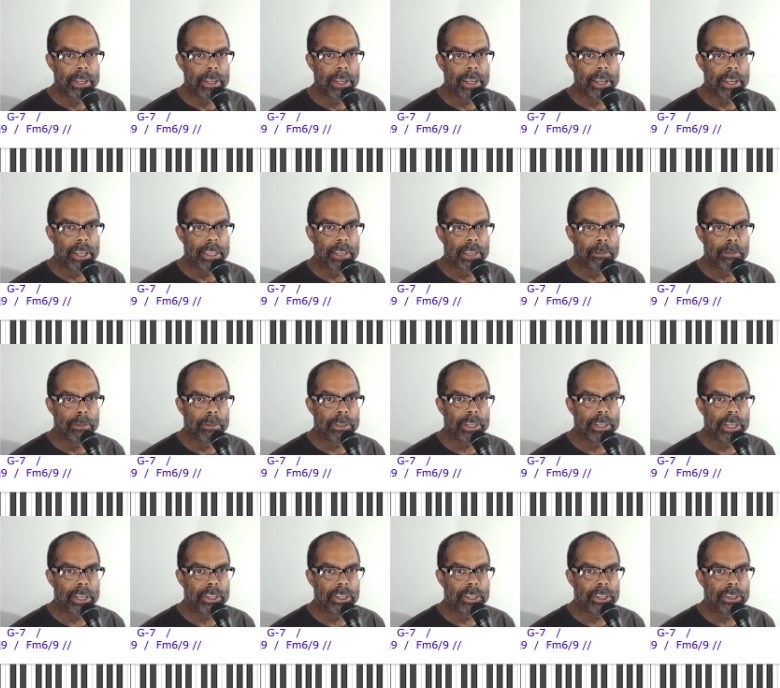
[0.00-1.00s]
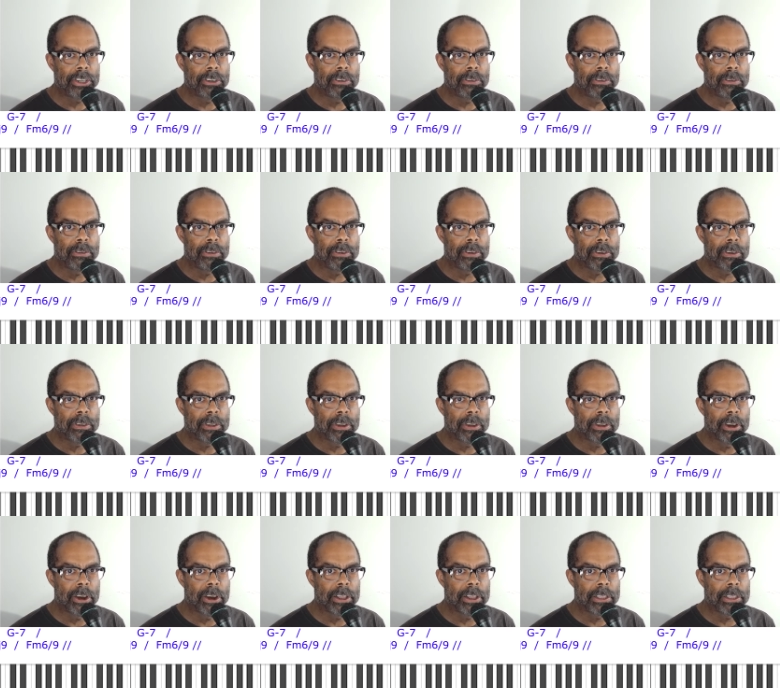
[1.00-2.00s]
and they will teach you
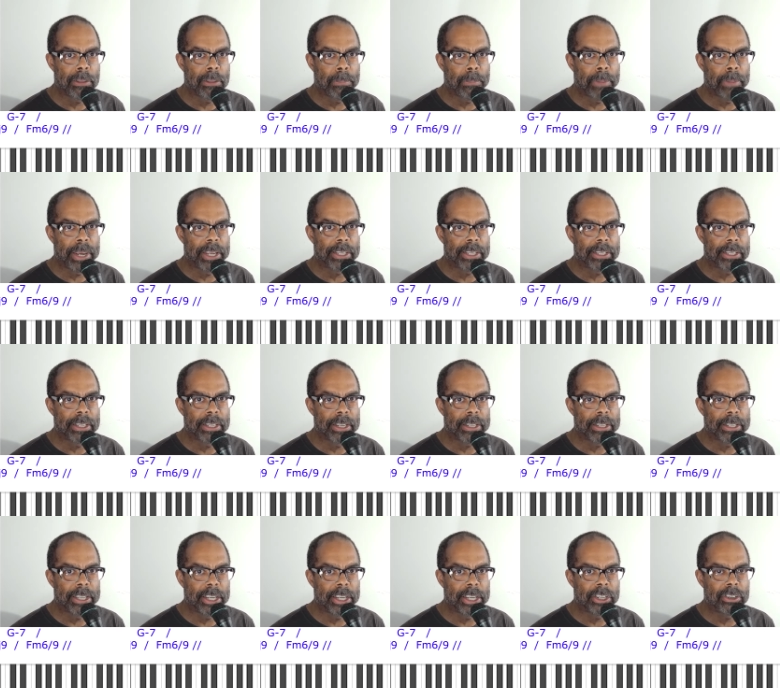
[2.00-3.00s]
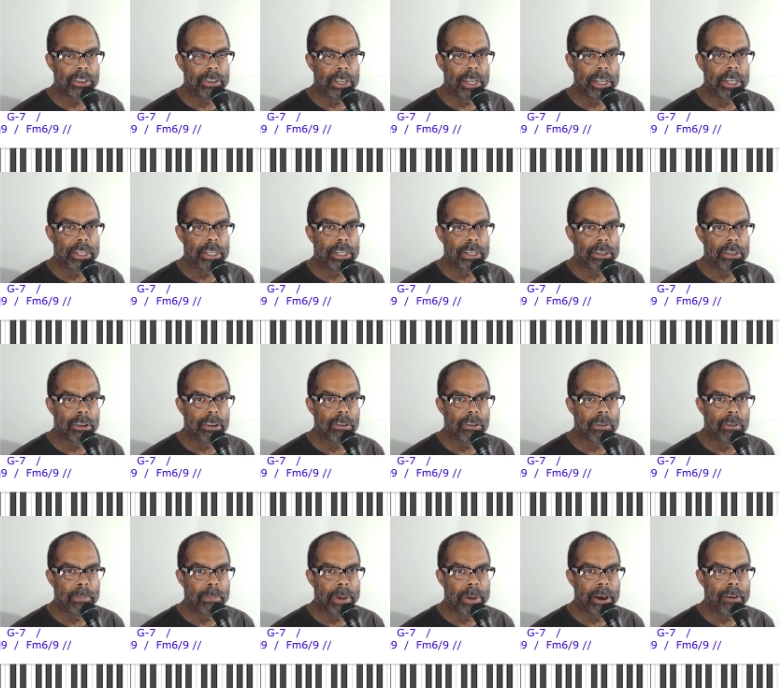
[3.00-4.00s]
all of the basics that you need to
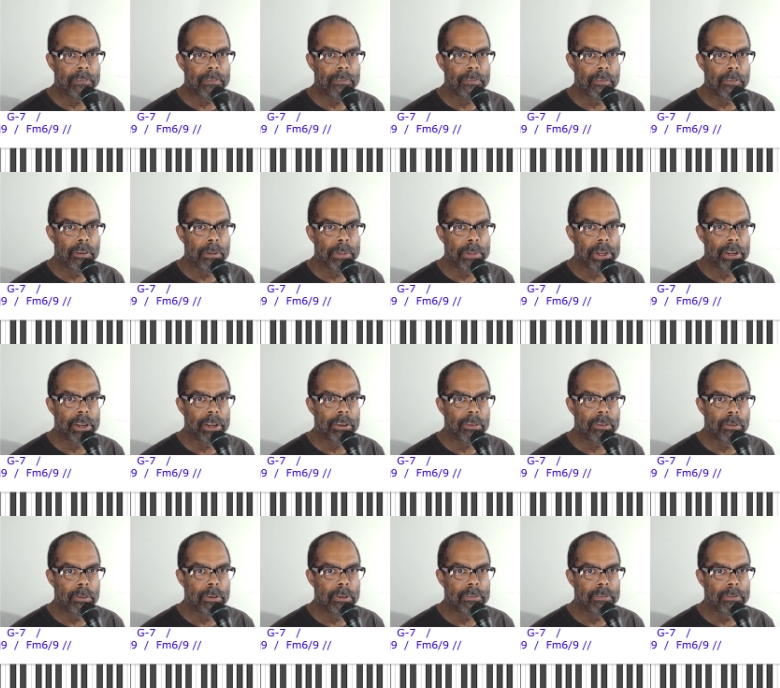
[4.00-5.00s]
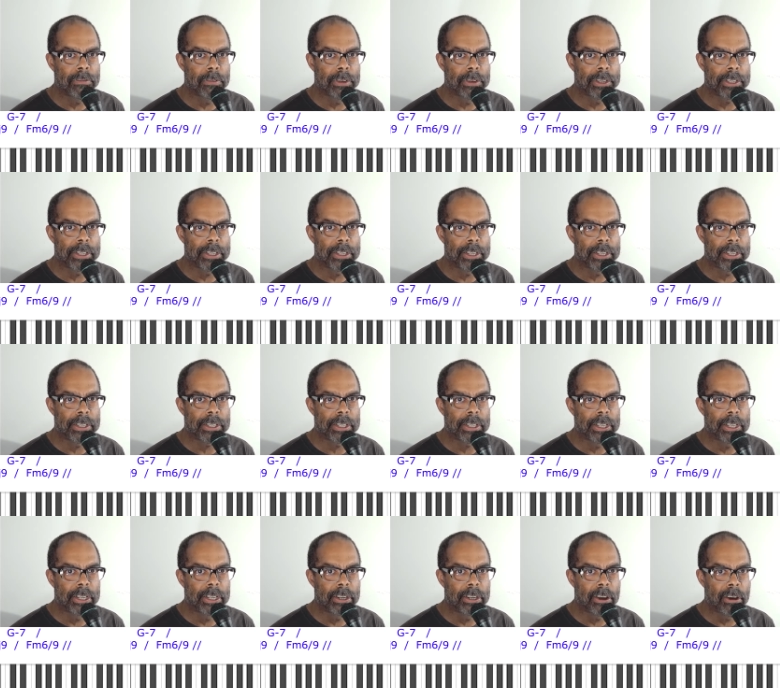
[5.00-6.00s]
know about forming chord voicings
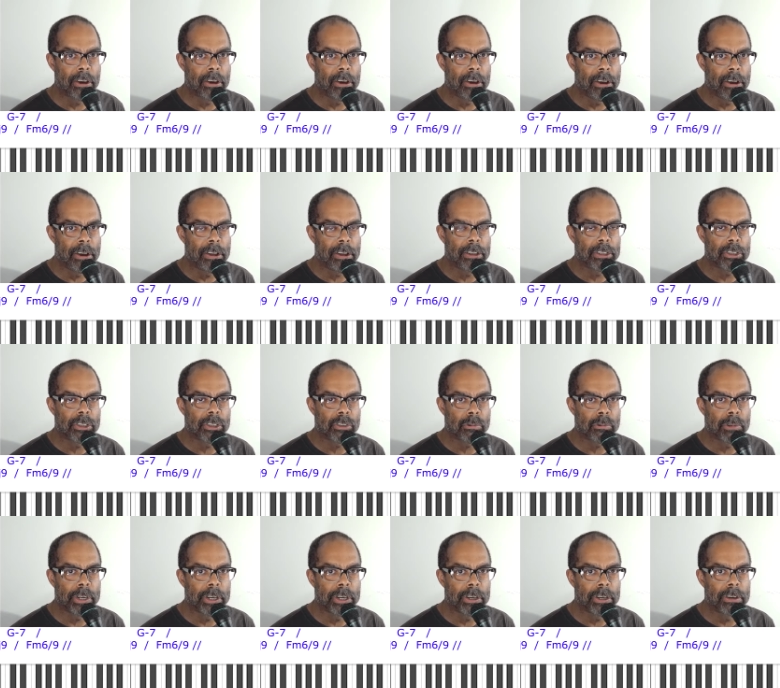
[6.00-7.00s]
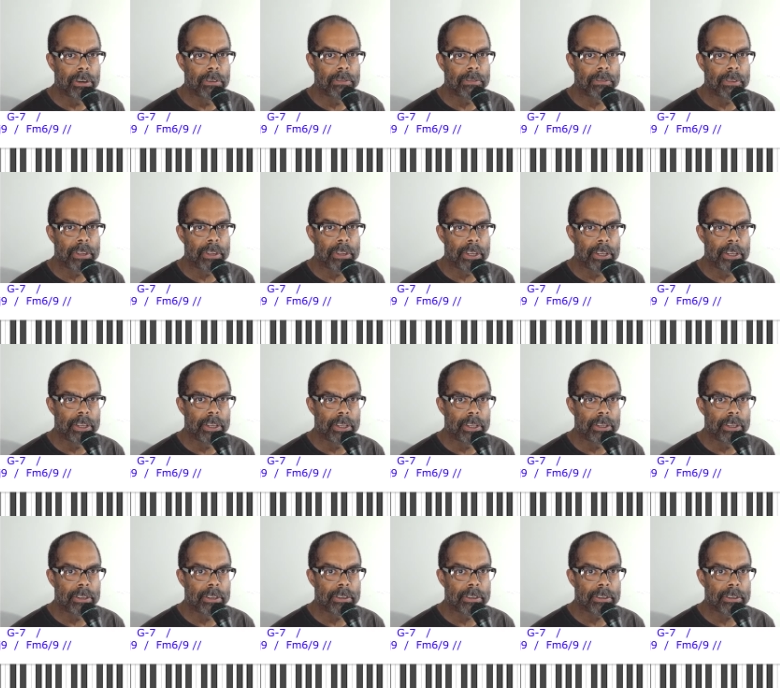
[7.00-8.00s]
in all 12
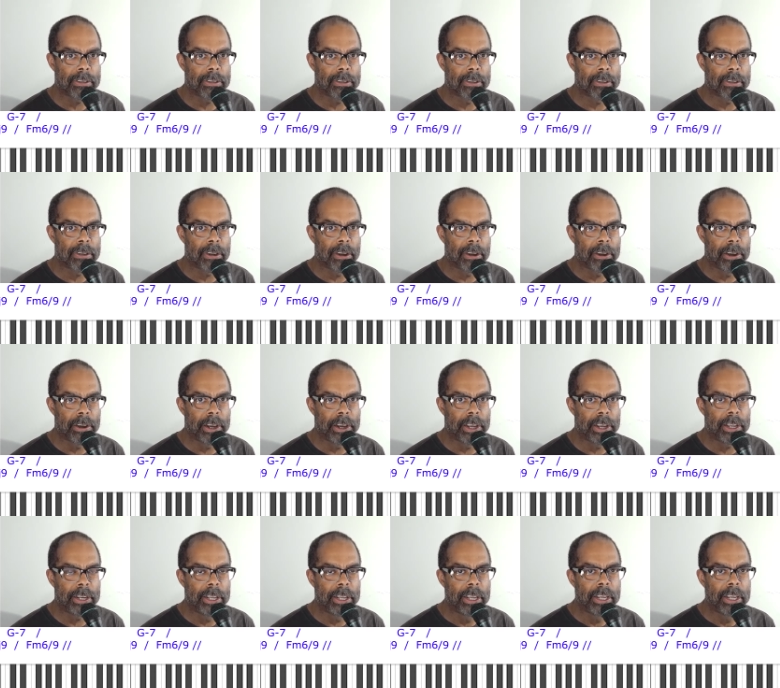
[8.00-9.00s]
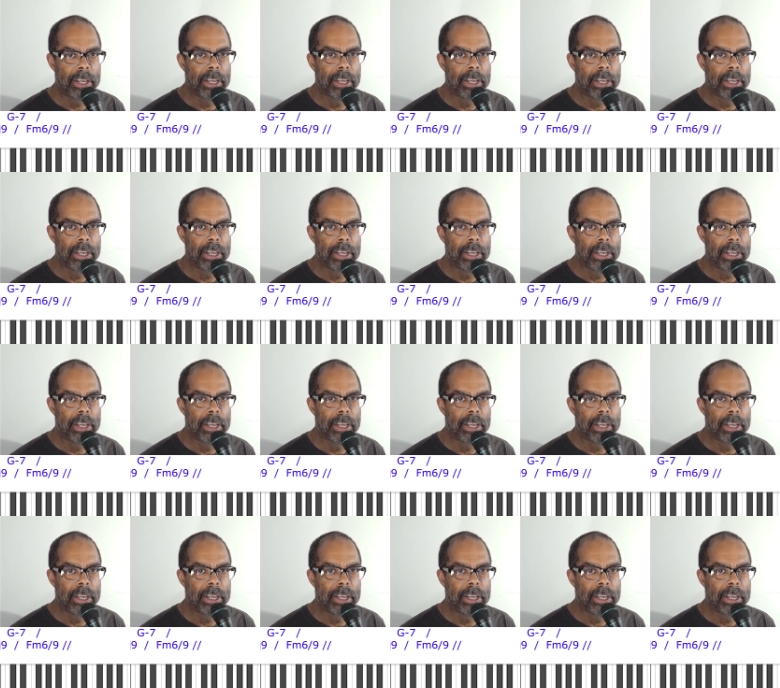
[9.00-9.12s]
keys. All right,